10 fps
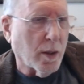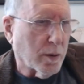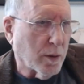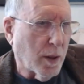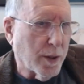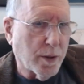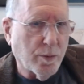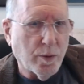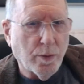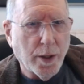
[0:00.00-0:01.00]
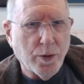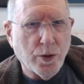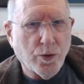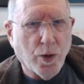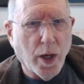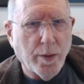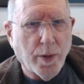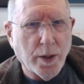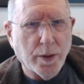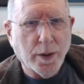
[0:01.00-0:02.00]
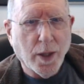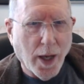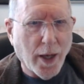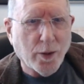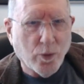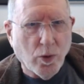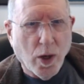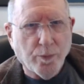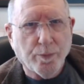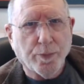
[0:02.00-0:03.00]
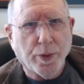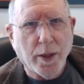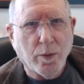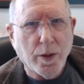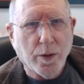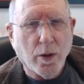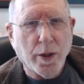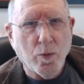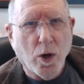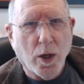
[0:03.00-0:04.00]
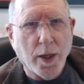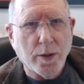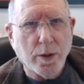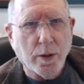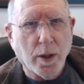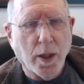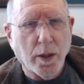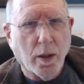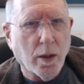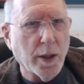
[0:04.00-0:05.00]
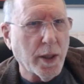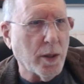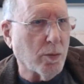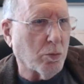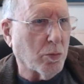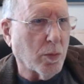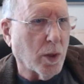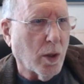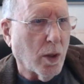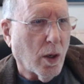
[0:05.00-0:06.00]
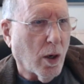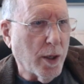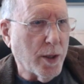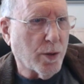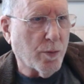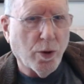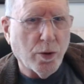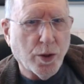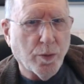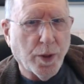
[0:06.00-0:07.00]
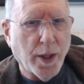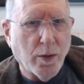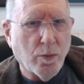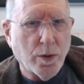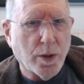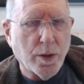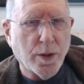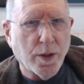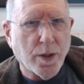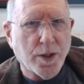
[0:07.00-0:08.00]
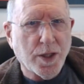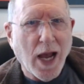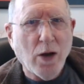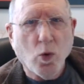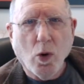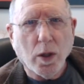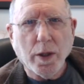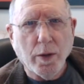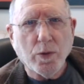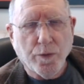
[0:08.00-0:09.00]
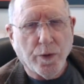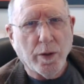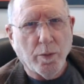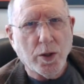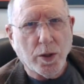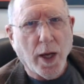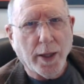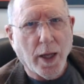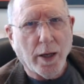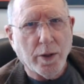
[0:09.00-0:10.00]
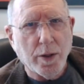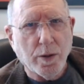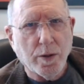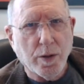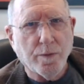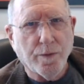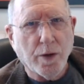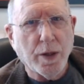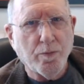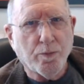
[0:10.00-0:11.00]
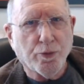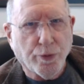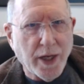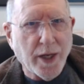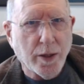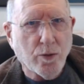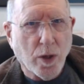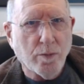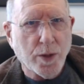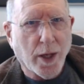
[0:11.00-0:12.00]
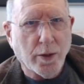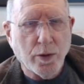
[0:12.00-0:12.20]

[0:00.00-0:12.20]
So I said, well, why don't you try the guy I grew up playing with, Arnie Wise. And Arnie's approach to playing was, the sound quality was very much like Larry's. It's a very pretty drum sound.